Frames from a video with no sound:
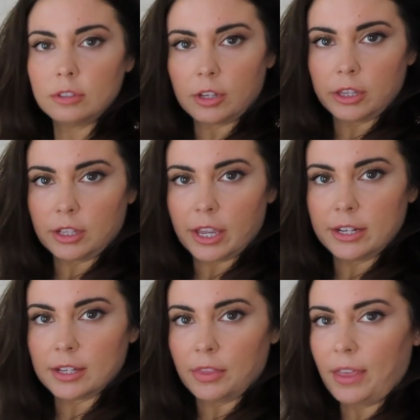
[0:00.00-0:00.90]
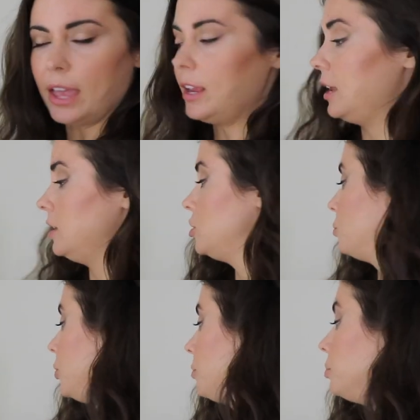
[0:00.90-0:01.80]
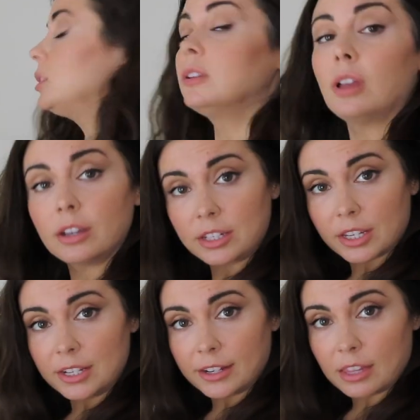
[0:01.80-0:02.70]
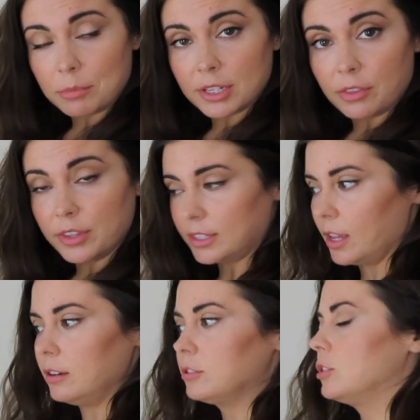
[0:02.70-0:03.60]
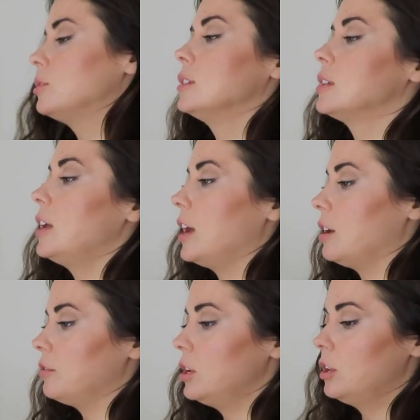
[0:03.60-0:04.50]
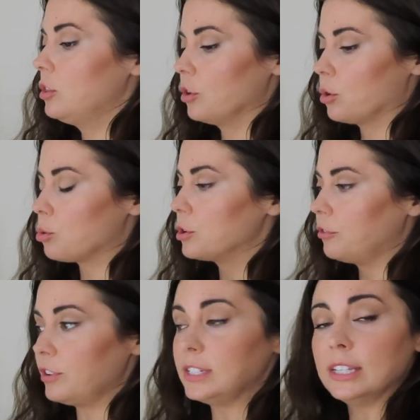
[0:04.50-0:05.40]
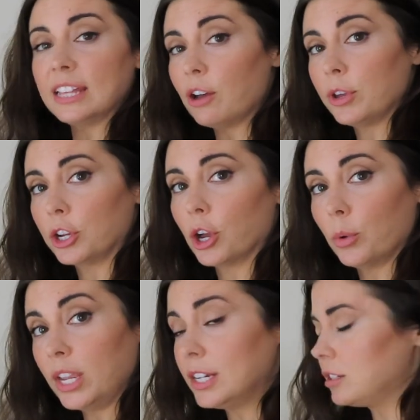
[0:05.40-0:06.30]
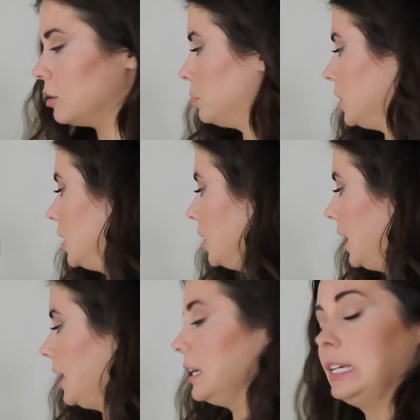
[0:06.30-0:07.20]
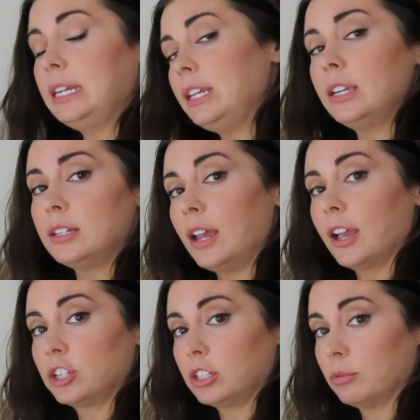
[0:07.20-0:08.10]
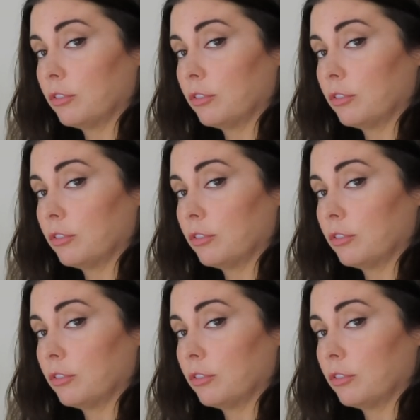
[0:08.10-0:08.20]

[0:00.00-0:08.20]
on the light is on that end, but the plug to connect them is on this end. So since I have the cord facing that way to go into the plug, I need to actually